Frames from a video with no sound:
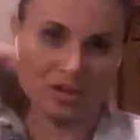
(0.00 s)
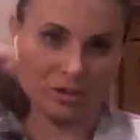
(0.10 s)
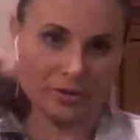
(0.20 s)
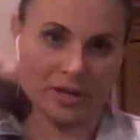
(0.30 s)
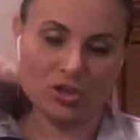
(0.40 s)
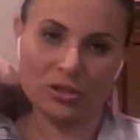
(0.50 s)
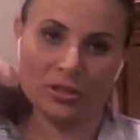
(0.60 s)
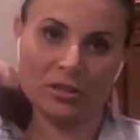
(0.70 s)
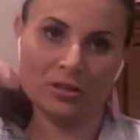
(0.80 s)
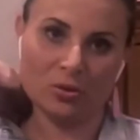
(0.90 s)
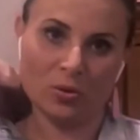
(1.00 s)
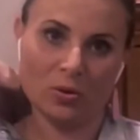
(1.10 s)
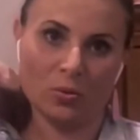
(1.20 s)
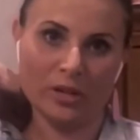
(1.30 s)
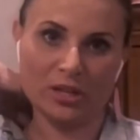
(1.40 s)
of my generation, the
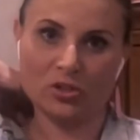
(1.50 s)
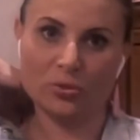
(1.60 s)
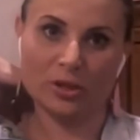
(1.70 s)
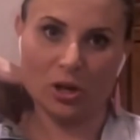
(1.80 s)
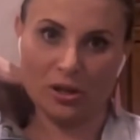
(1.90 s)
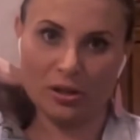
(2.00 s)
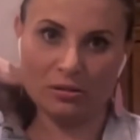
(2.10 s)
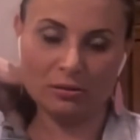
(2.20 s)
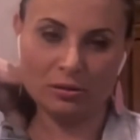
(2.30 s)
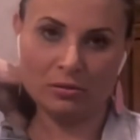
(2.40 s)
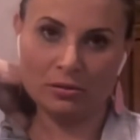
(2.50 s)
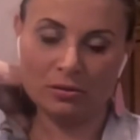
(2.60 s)
whole "we can do it all"